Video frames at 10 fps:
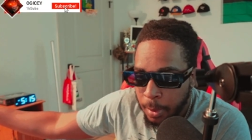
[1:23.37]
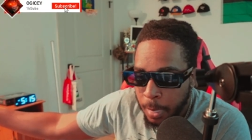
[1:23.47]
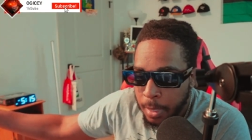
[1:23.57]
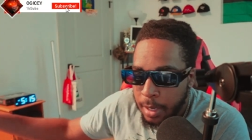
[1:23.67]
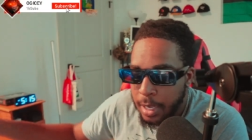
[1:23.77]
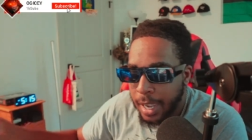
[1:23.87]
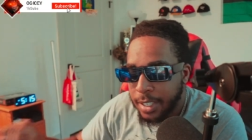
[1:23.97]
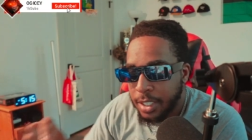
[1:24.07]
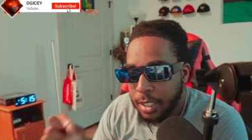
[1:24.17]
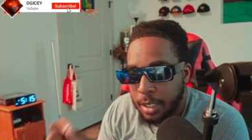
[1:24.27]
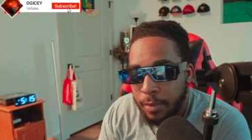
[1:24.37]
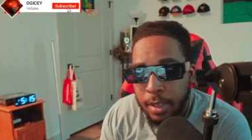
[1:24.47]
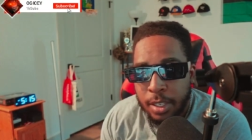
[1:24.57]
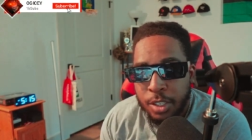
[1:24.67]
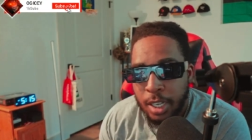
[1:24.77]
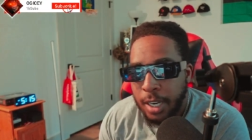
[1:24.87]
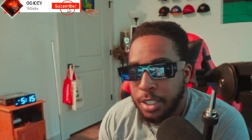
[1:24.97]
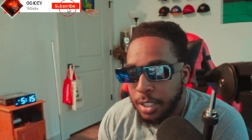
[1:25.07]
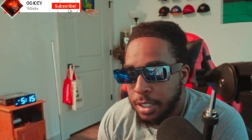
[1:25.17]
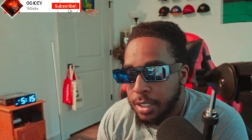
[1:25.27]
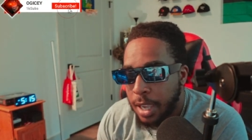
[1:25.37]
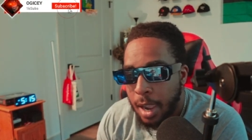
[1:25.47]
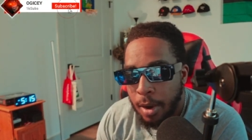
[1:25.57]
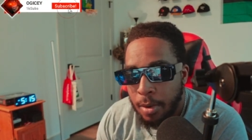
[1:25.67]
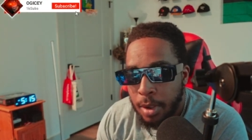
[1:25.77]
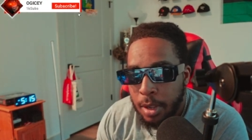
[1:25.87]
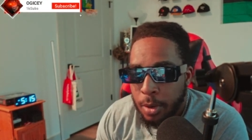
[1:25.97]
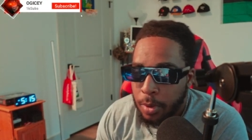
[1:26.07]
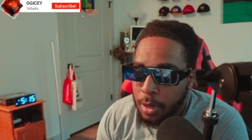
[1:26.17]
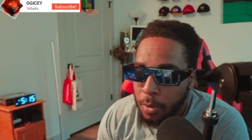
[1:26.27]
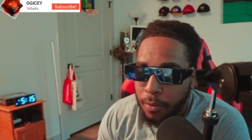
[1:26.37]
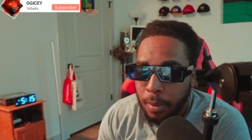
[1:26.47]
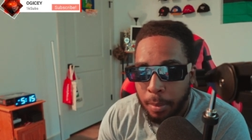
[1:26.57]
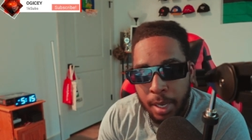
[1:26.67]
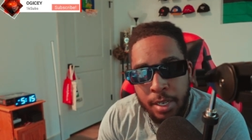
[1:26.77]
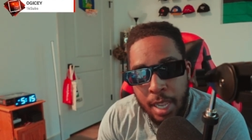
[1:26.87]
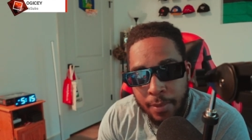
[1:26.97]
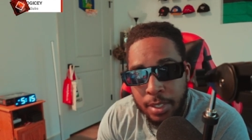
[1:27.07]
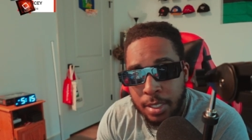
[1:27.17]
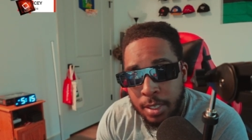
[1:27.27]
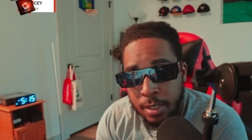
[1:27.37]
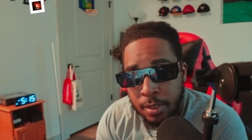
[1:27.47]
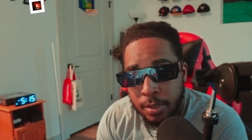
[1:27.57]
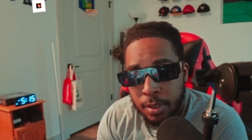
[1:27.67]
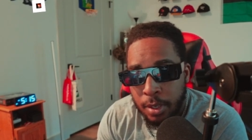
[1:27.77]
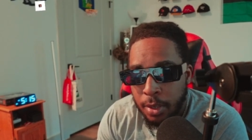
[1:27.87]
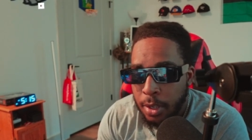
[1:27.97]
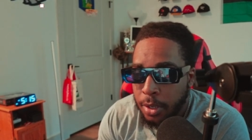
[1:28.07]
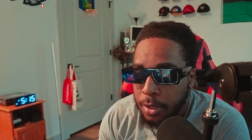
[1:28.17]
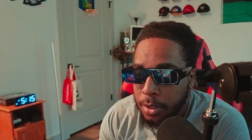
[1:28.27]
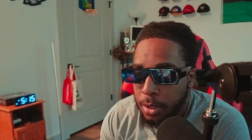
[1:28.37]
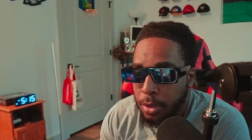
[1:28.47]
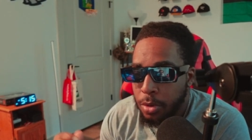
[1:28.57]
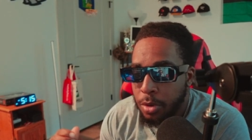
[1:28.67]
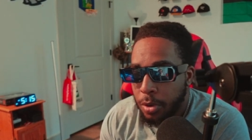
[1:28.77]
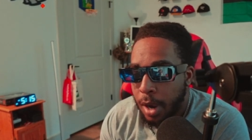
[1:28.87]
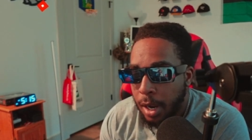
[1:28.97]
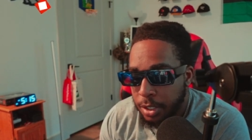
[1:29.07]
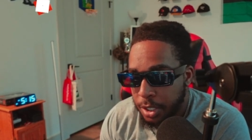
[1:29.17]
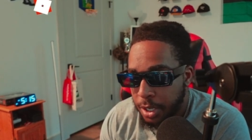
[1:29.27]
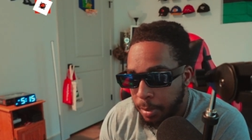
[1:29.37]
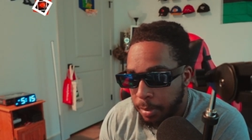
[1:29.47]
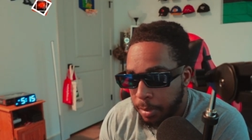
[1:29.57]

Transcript: He had a significant change in his style when he went from Ben Davison to the new Kronk gym.